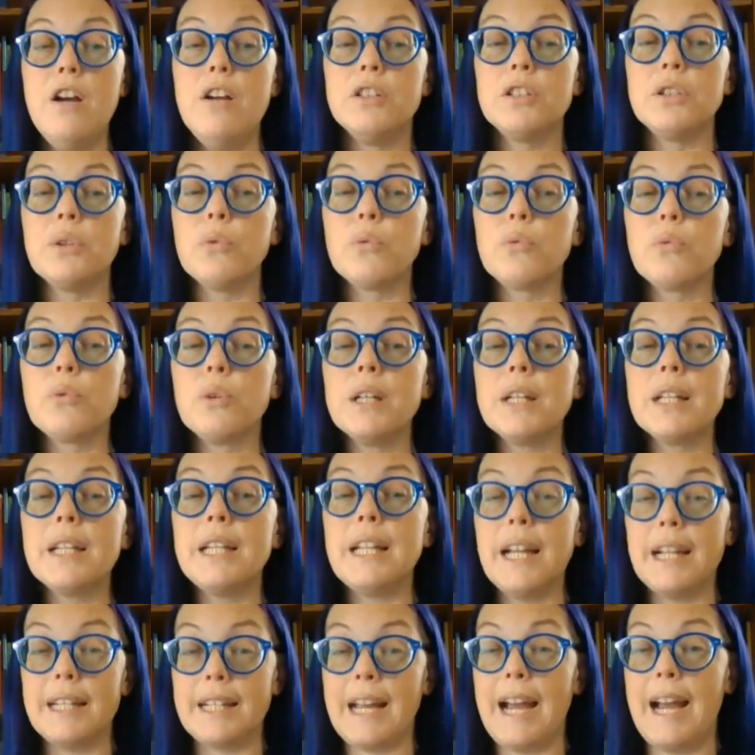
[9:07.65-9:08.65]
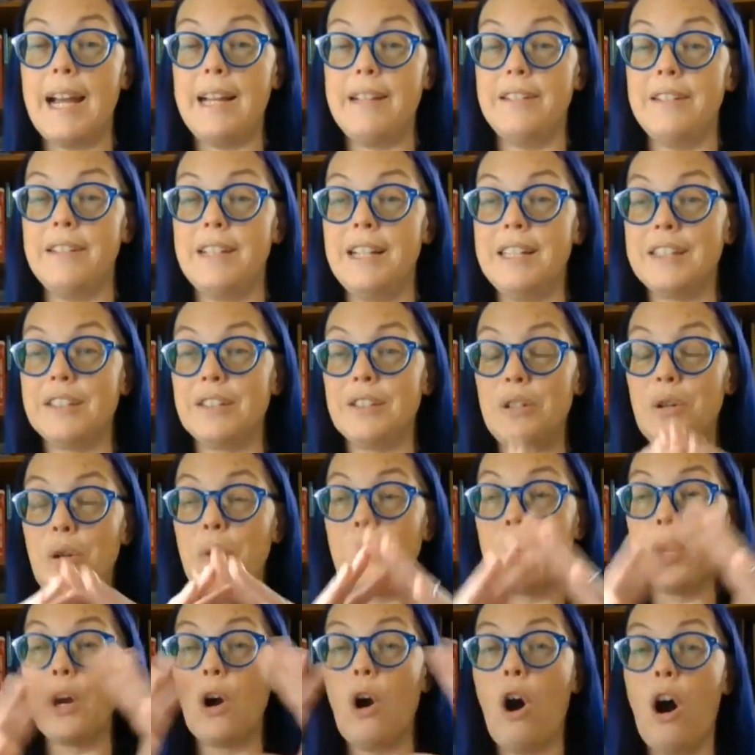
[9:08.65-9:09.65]
So really, again, it's
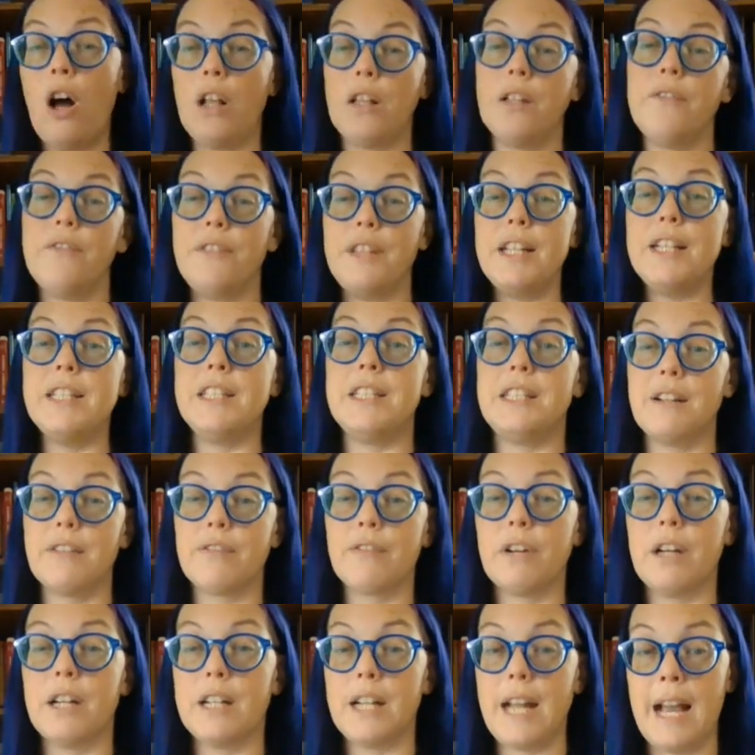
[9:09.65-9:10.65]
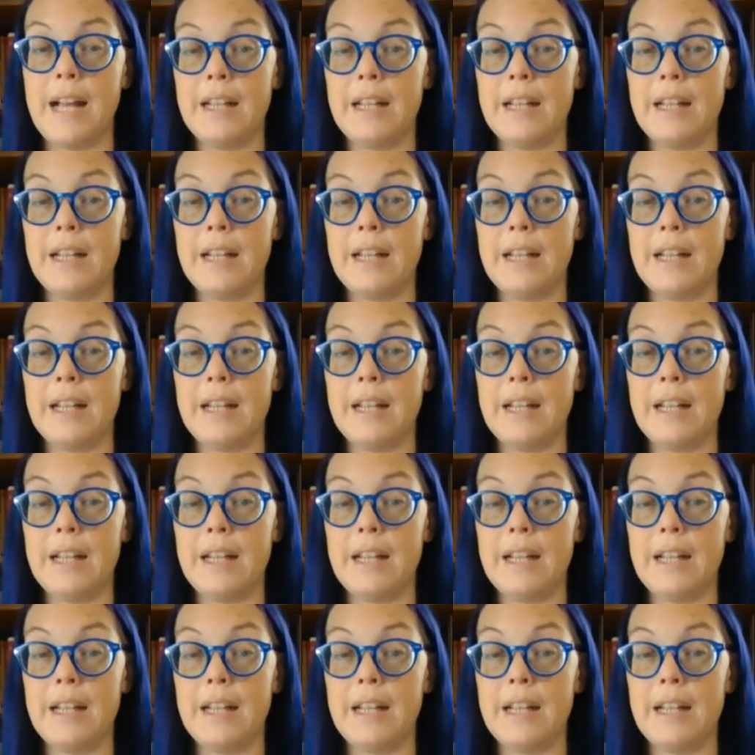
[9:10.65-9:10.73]
doing all of these different